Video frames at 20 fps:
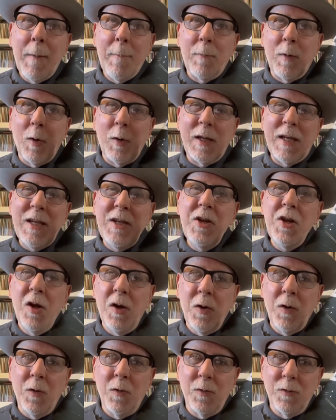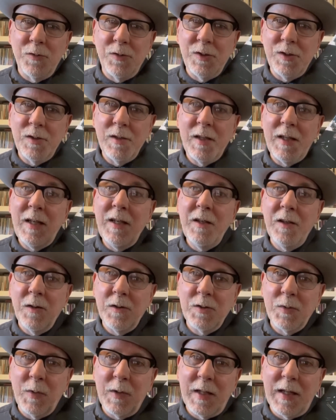but he knows
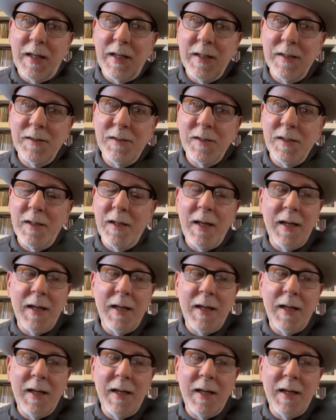when he hits it.